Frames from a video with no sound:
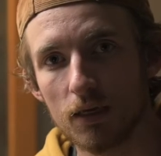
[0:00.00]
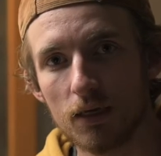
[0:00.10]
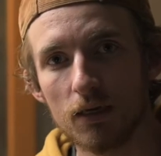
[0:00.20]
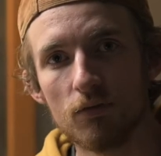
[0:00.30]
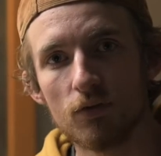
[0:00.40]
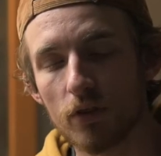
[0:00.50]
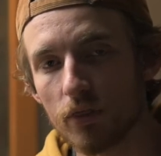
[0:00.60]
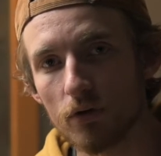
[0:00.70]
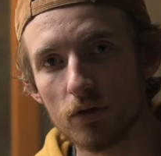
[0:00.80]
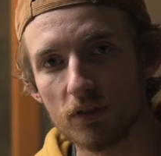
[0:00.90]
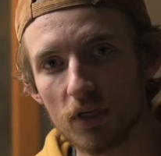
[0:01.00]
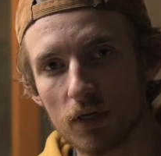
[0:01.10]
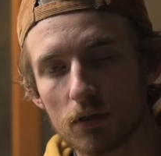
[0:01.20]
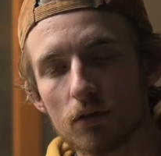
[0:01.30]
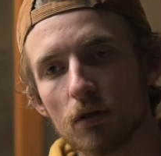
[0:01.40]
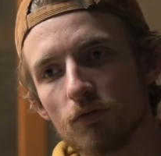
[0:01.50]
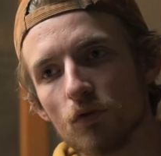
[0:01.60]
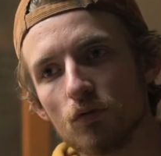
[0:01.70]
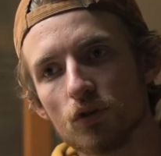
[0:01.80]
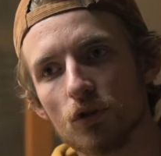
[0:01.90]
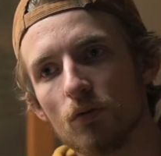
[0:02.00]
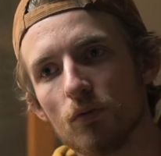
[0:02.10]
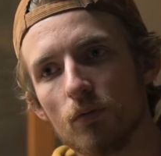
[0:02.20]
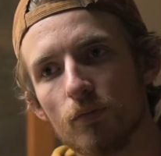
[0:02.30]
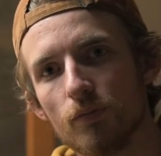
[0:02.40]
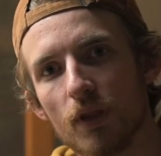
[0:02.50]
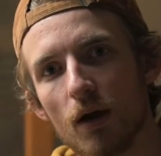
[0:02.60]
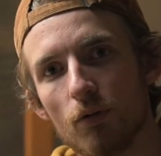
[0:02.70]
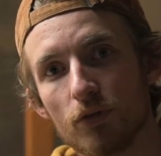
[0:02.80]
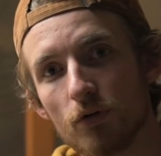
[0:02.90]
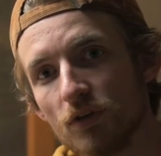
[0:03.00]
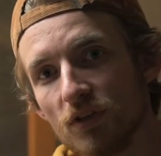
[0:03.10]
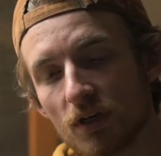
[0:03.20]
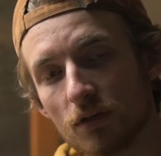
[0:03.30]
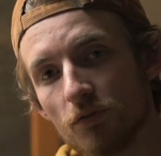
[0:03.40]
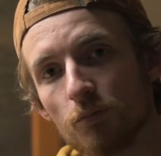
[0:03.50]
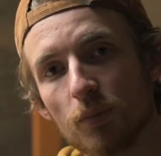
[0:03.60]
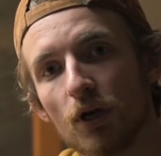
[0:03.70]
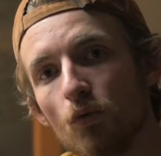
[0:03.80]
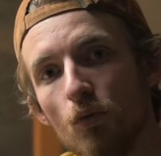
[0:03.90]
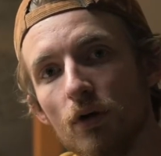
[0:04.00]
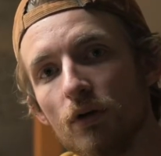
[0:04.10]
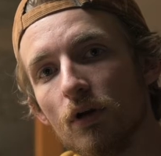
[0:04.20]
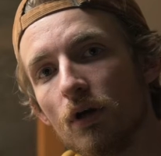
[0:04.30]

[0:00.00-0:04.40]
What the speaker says: even a 30-second, if you show now a 30-second of bare wood,